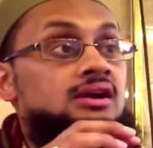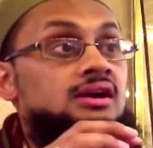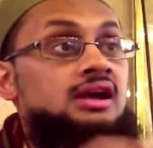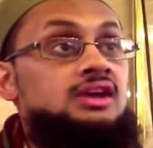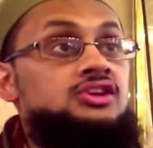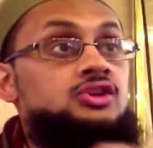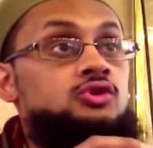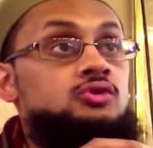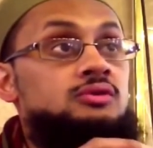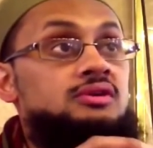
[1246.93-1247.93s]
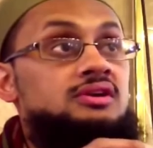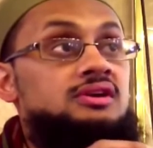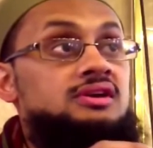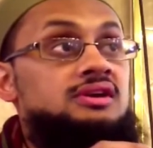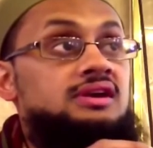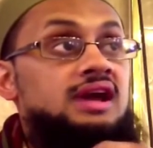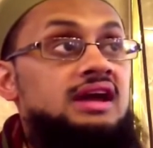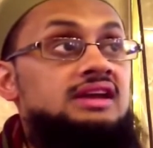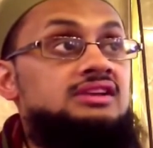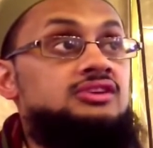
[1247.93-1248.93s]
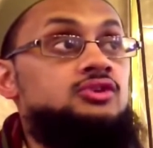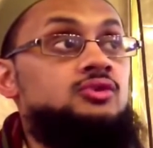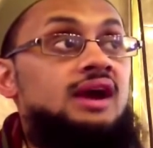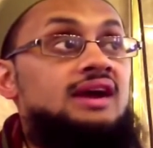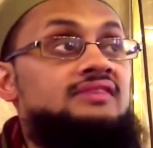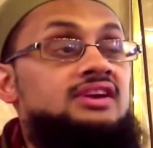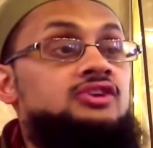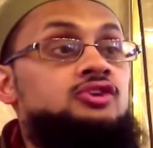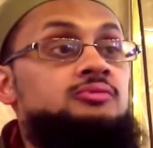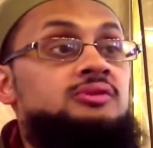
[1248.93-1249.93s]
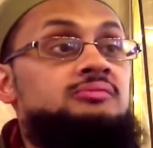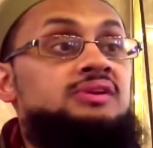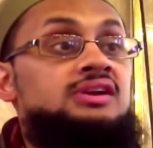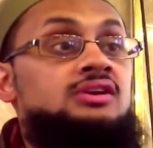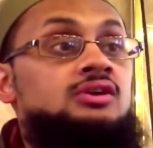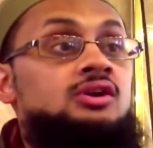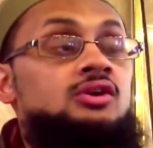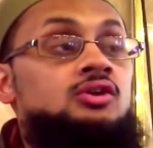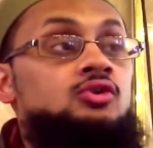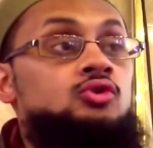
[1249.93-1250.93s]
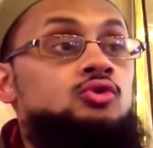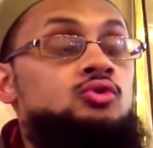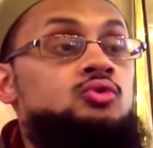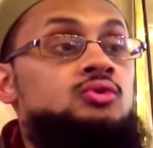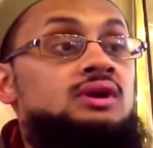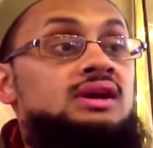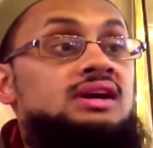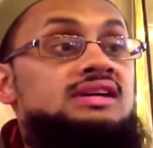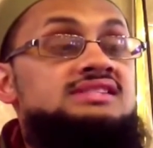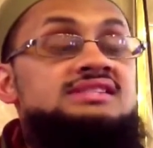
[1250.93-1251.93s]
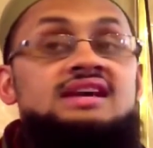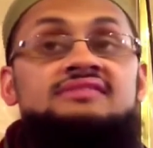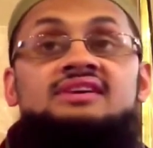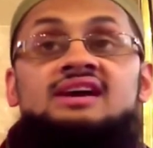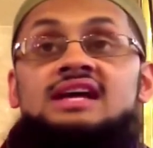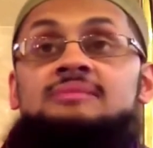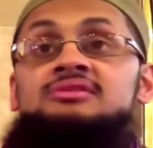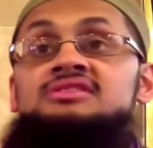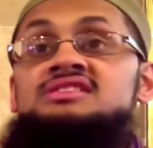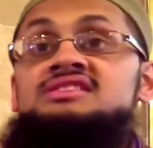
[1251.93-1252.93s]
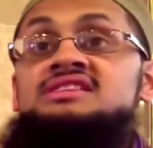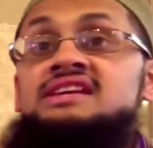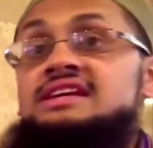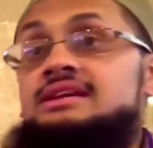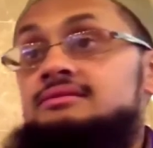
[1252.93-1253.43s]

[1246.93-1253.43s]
can you have a human being who is never able to see?